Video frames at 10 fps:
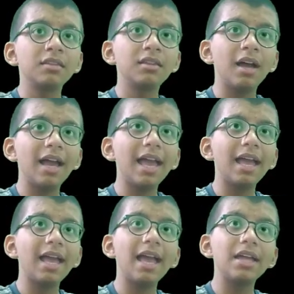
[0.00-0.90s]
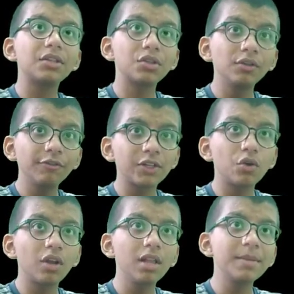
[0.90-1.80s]
the 2
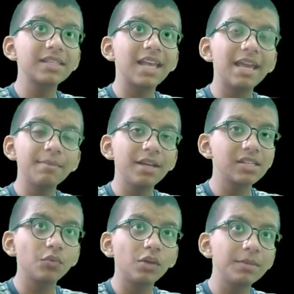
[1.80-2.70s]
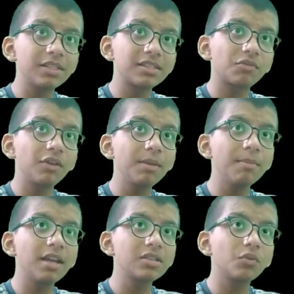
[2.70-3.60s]
factorial means n minus 1 means 3
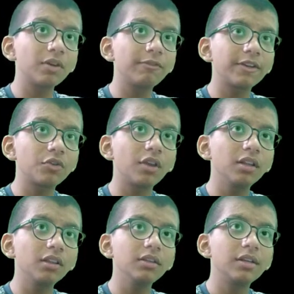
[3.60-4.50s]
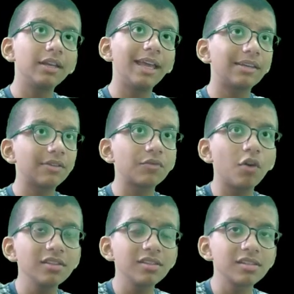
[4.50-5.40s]
minus 1 factorial. It
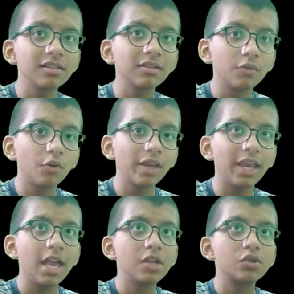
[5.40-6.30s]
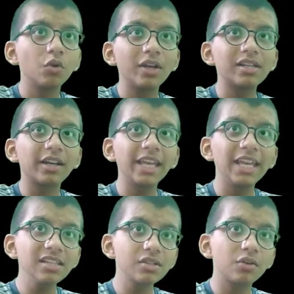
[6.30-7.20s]
wants. Okay, so it
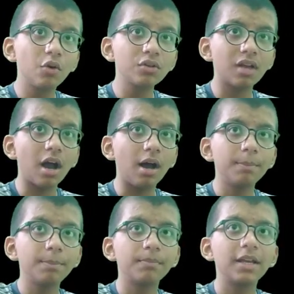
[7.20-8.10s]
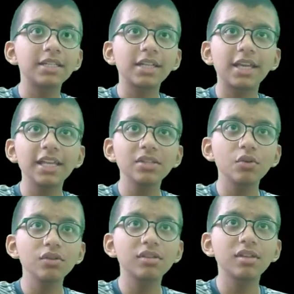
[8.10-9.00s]
again goes up. It again goes